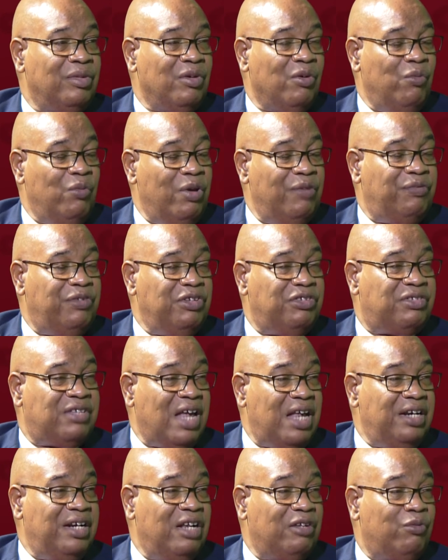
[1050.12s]
we have
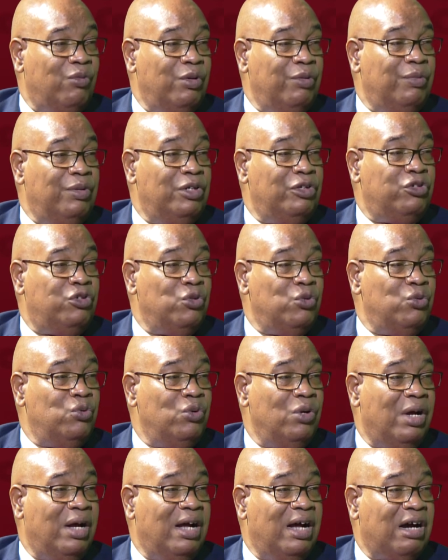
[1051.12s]
decided that we will
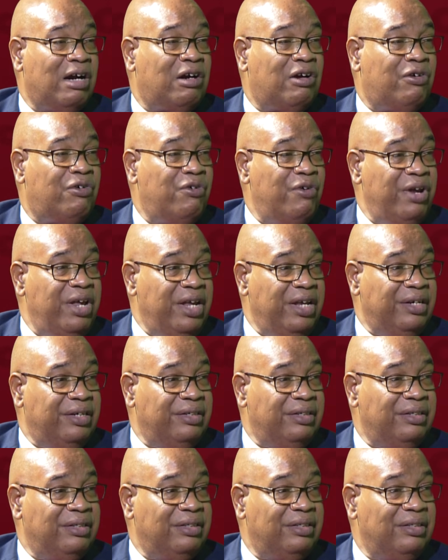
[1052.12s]
do a
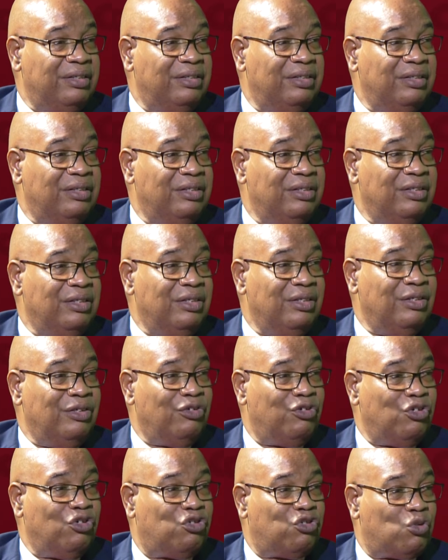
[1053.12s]
crane
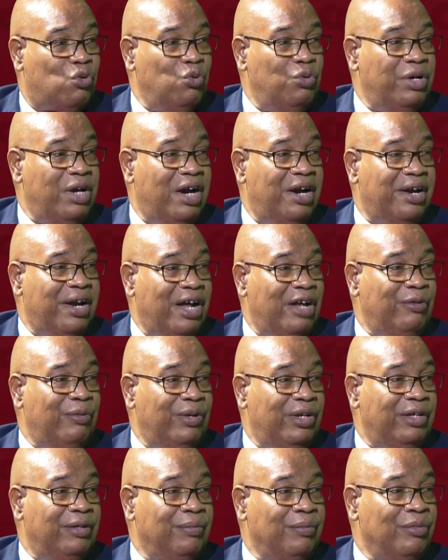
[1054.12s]
to Schoonard
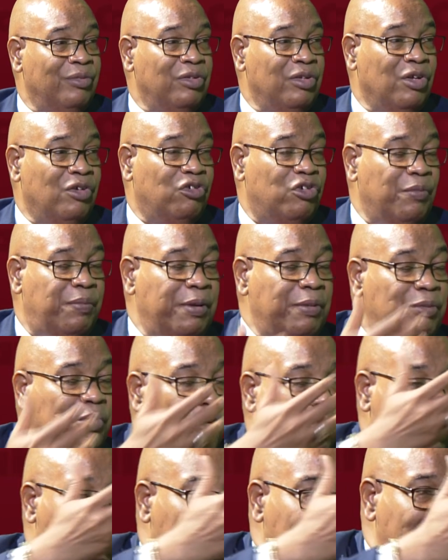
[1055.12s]
Highway. So people
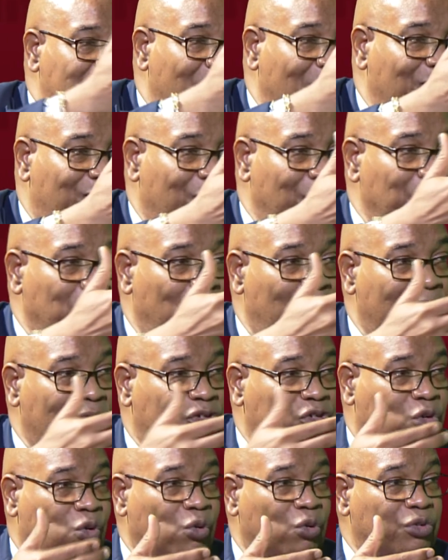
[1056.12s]
who are coming down from the
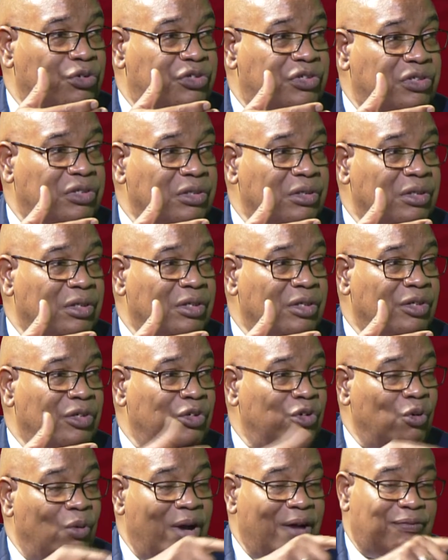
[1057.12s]
West Coast
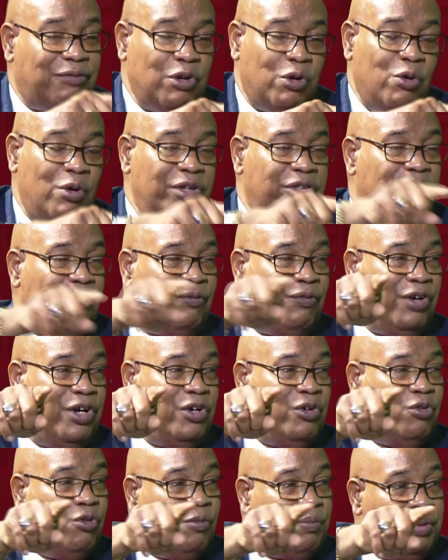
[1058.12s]
don't have to go into
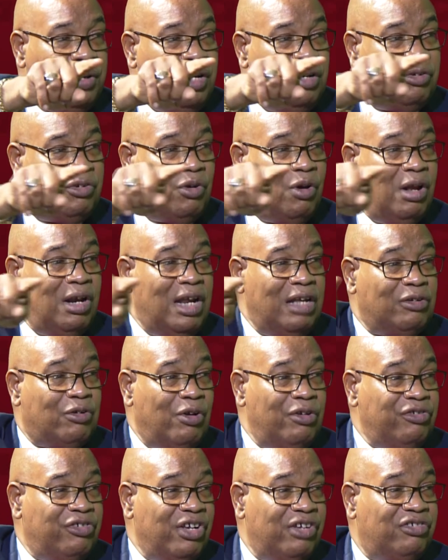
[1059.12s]
Vredenhoop and into all that
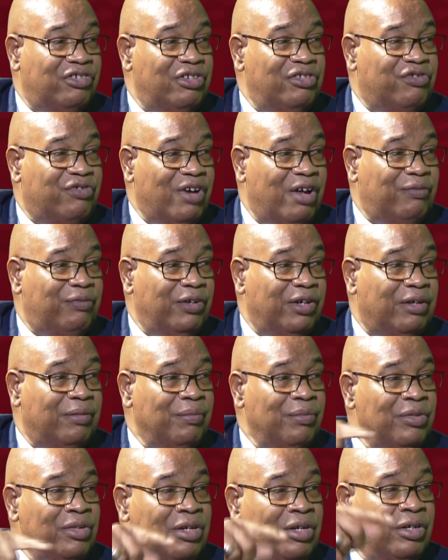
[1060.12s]
congestion traffic.
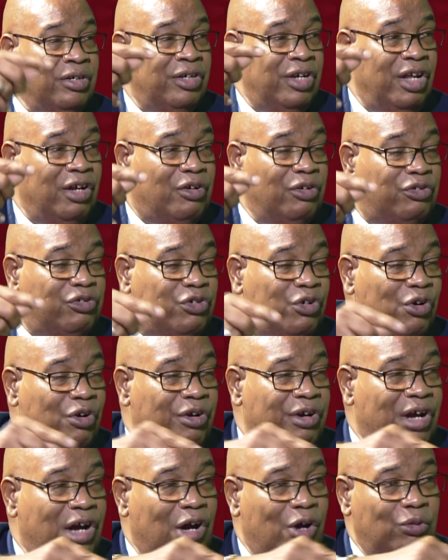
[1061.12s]
Mm-hmm. They could
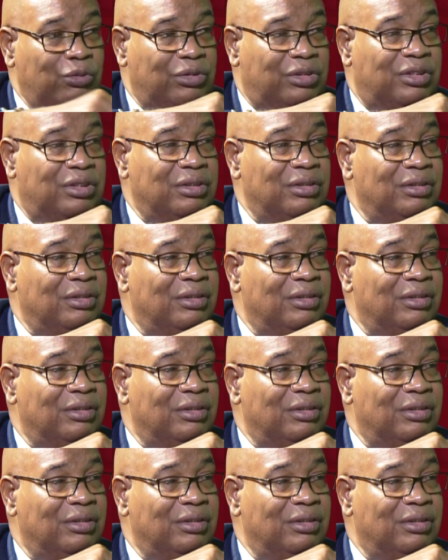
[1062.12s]
turn out